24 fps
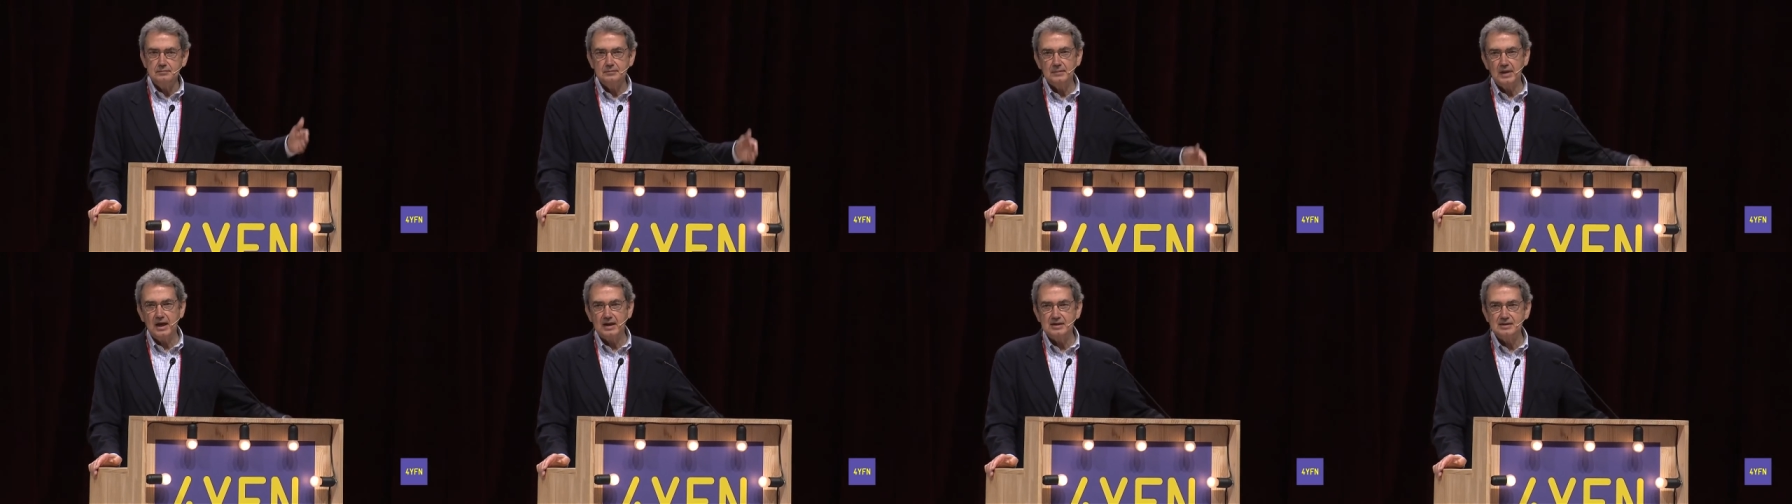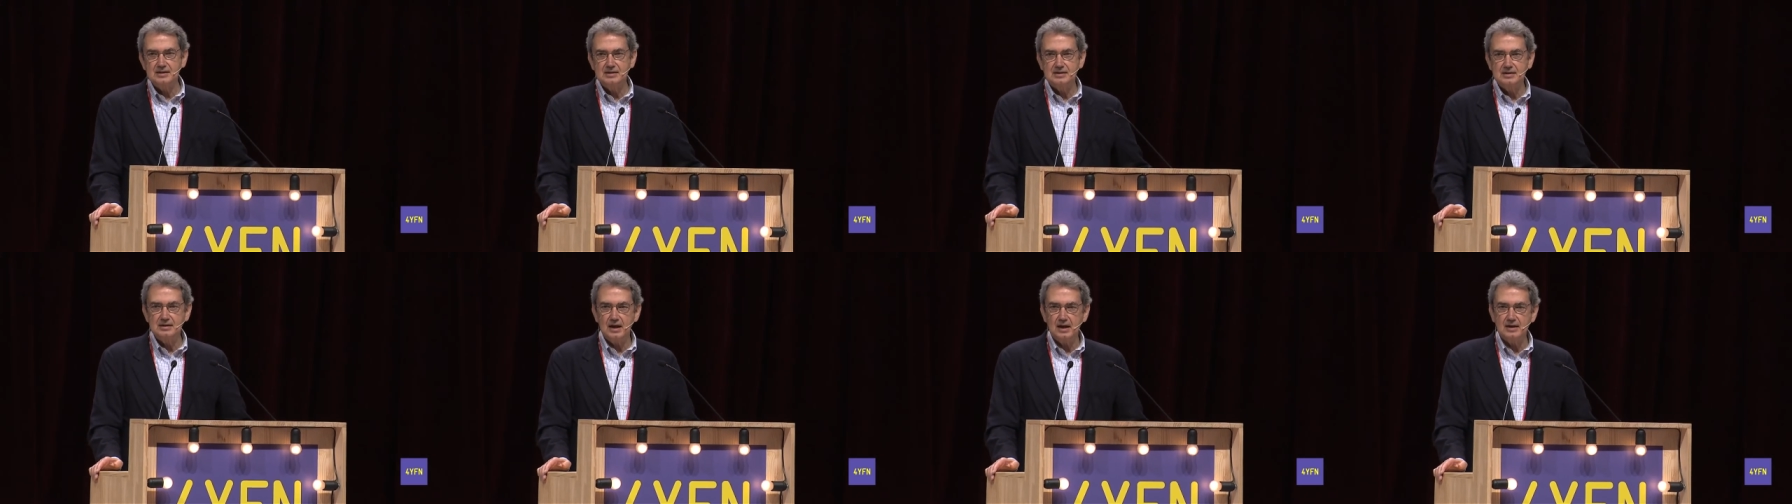
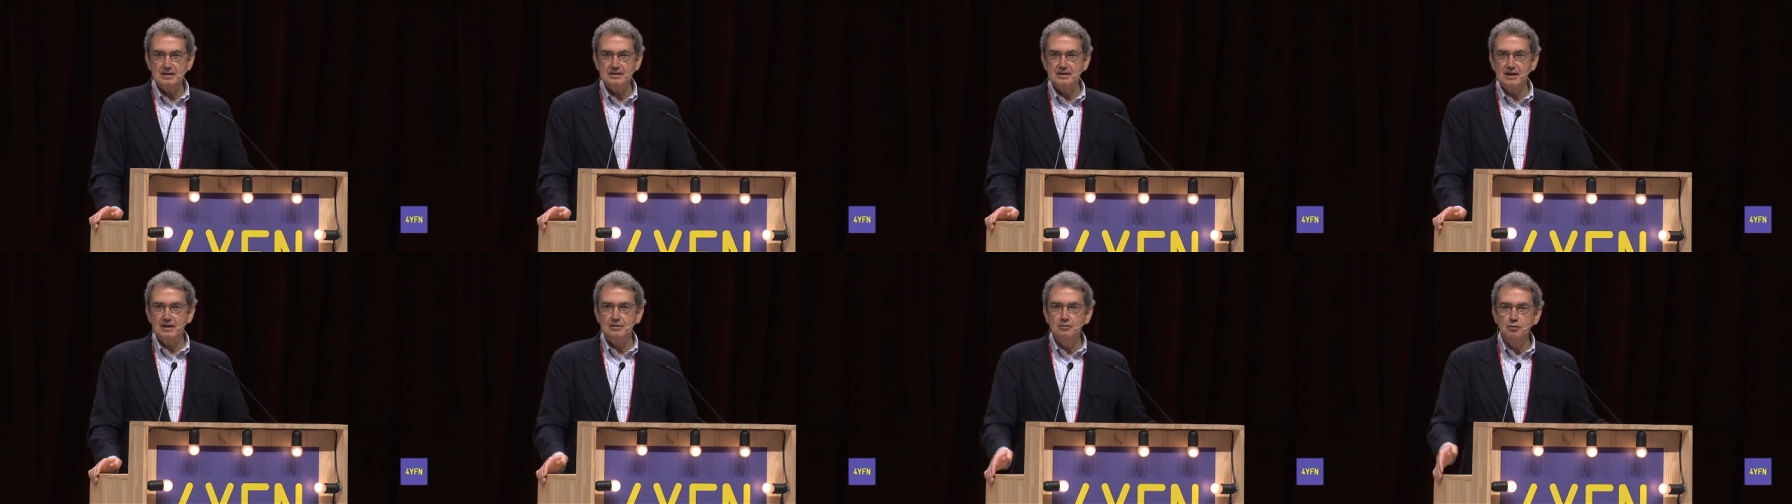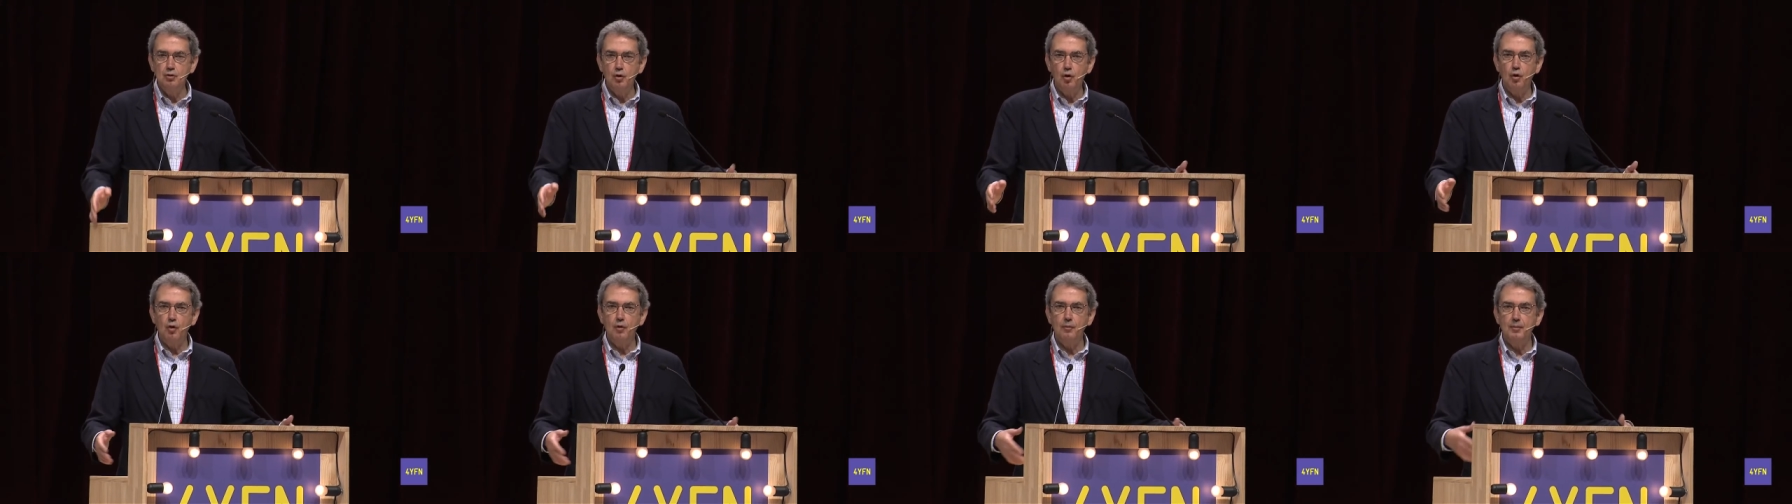as, as a
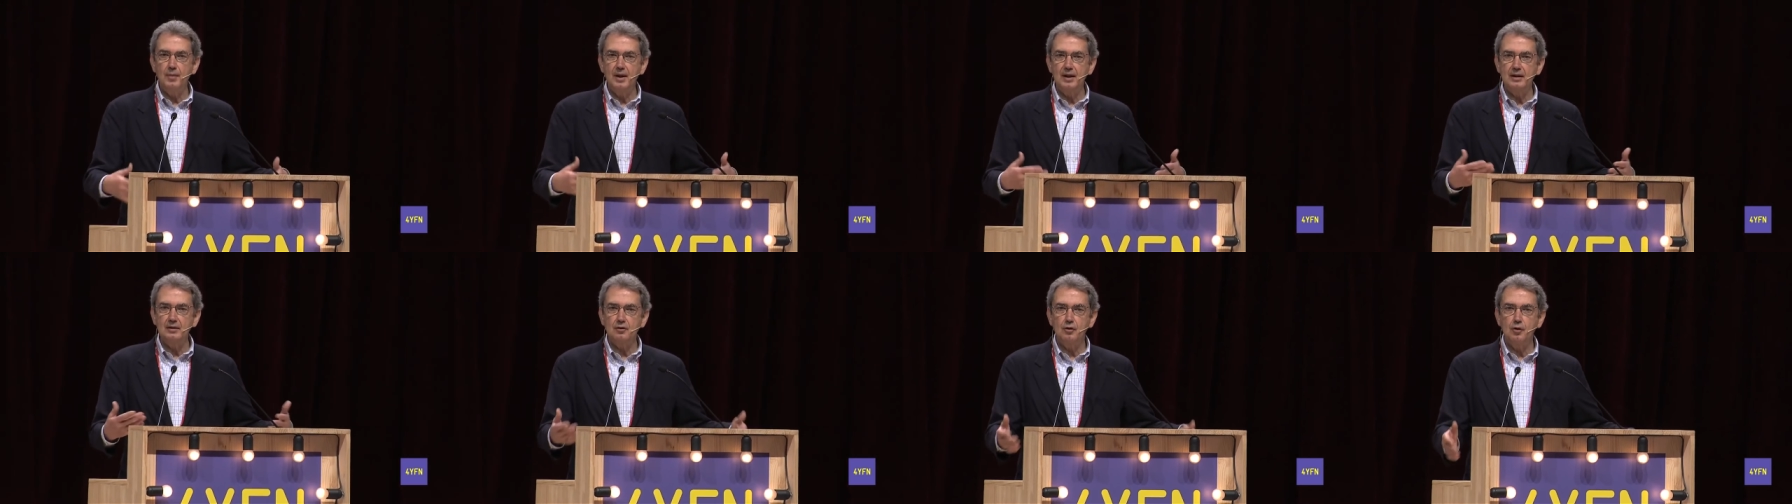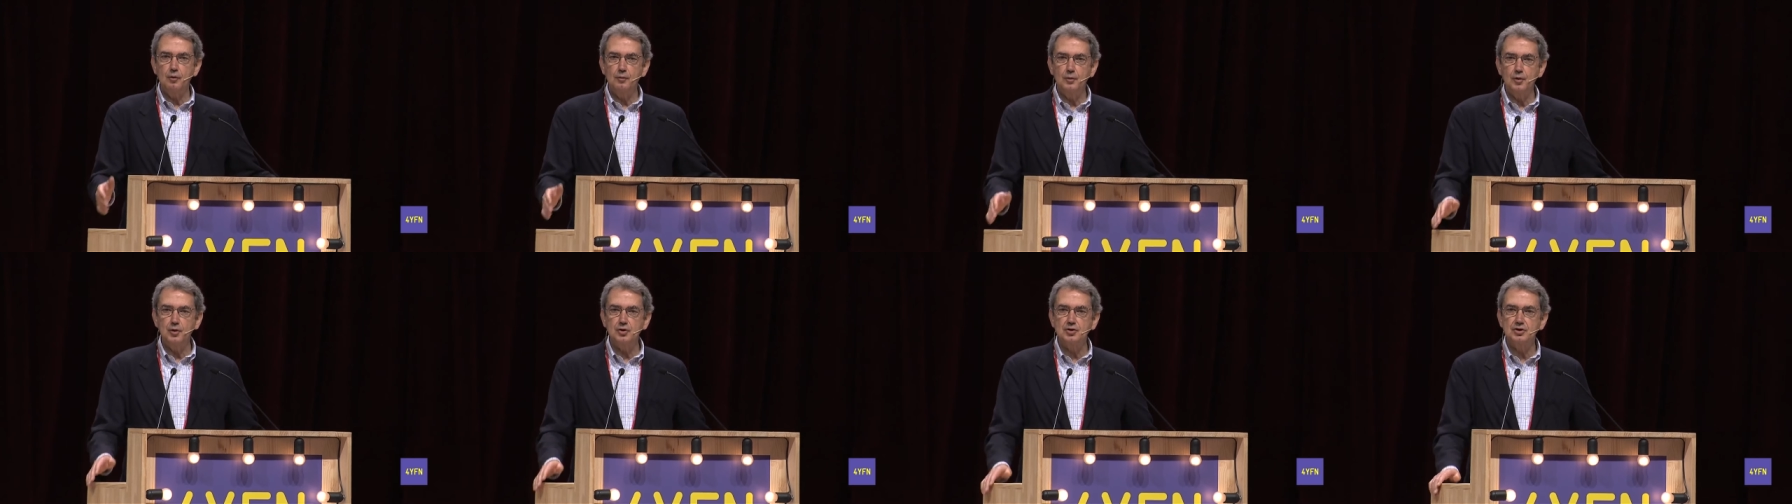normal
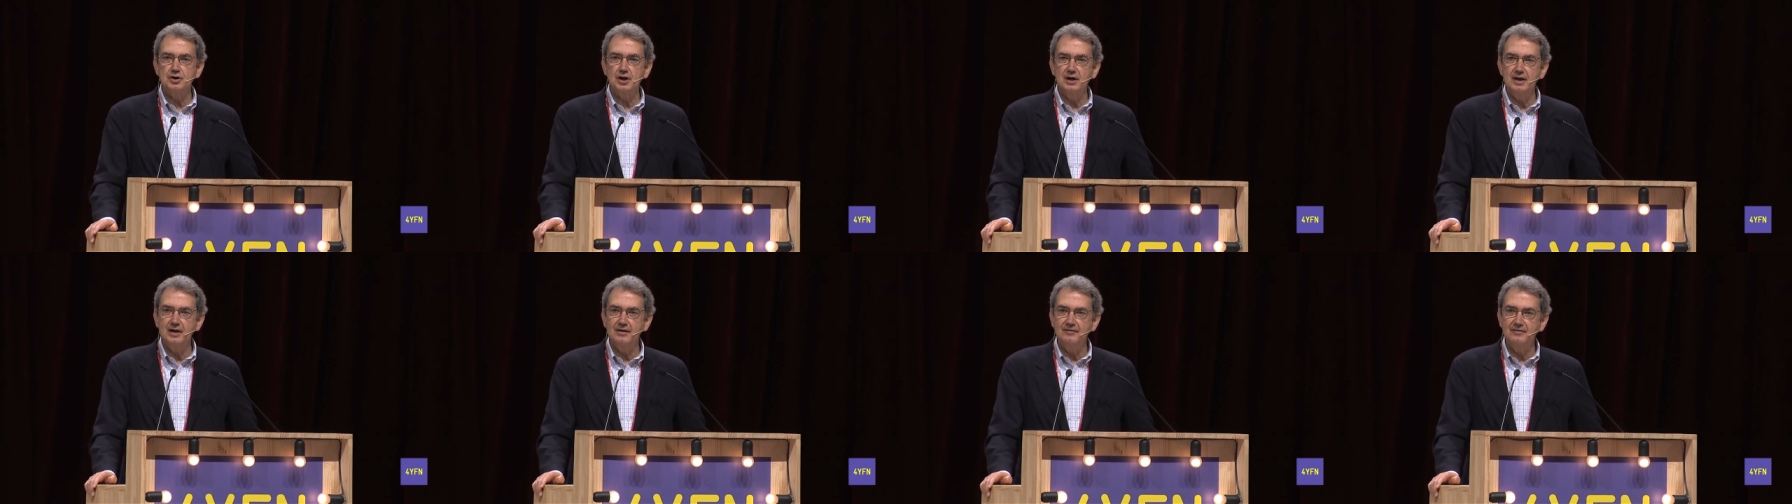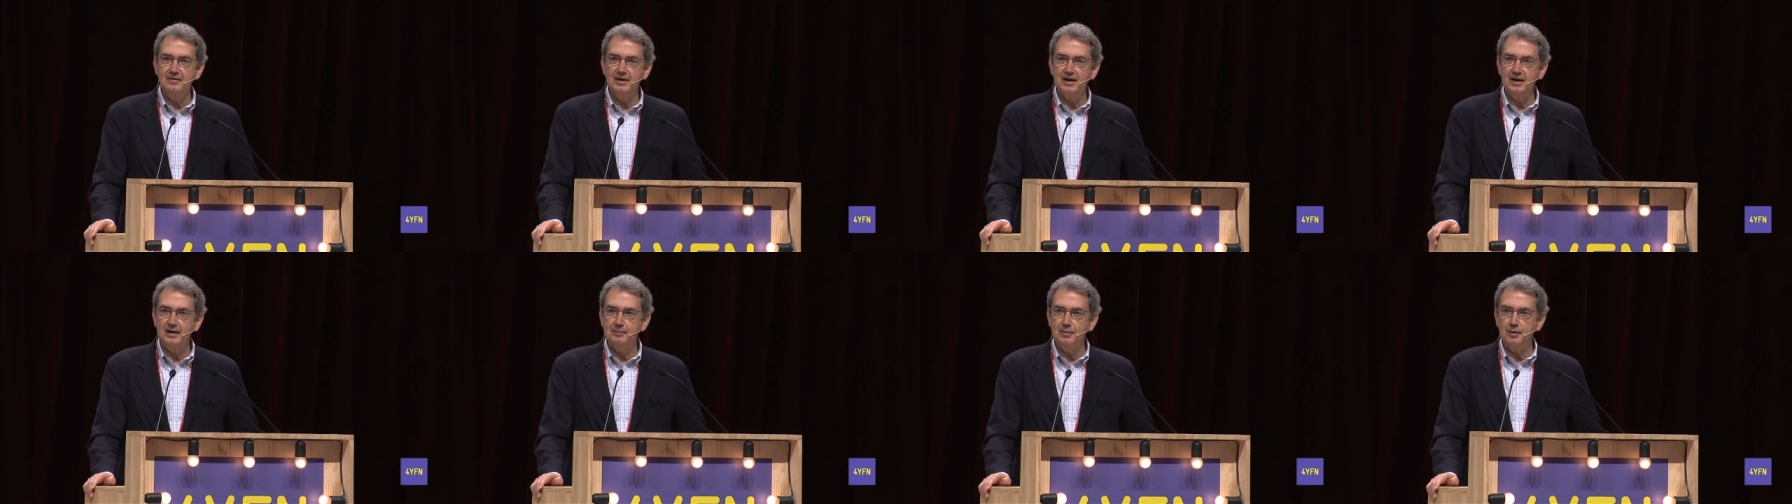commercially
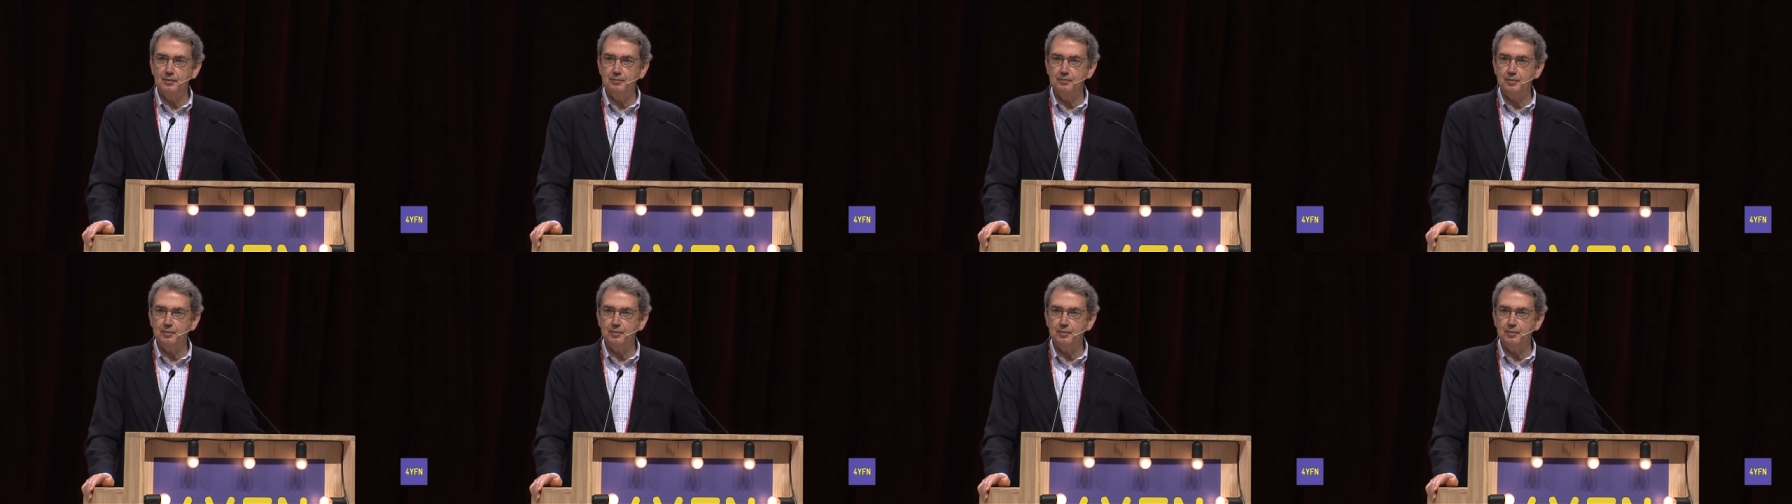available